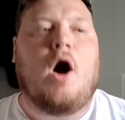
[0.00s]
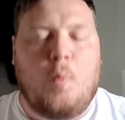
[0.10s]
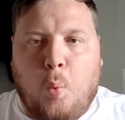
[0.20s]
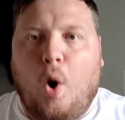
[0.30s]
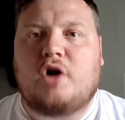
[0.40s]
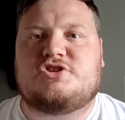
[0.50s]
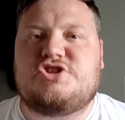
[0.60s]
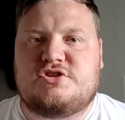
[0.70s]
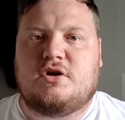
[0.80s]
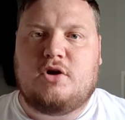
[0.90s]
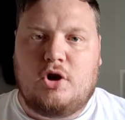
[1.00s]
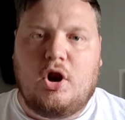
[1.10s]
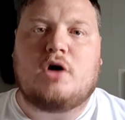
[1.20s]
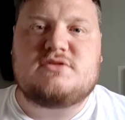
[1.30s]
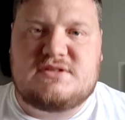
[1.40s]
I watched
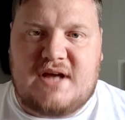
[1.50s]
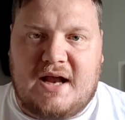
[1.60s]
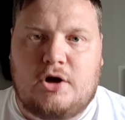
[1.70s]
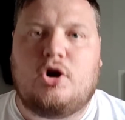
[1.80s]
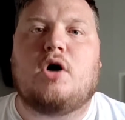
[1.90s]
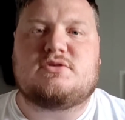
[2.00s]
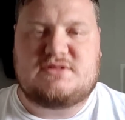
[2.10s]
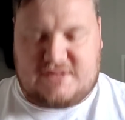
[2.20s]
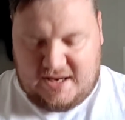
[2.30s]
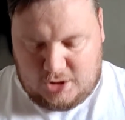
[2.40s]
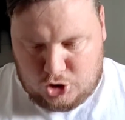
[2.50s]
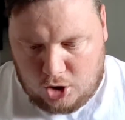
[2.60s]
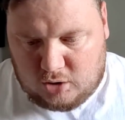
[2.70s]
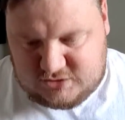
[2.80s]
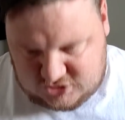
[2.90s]
lots and lots
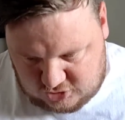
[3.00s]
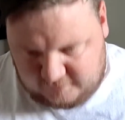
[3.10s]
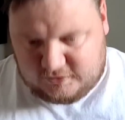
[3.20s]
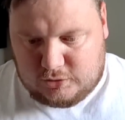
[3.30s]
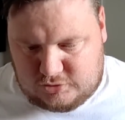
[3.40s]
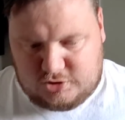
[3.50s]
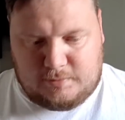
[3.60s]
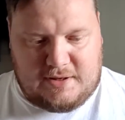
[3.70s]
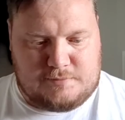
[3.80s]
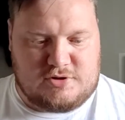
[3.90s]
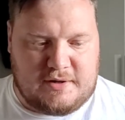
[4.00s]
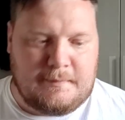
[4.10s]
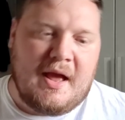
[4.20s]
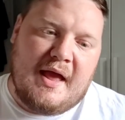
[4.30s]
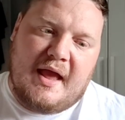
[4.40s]
and lots of YouTube clips on him.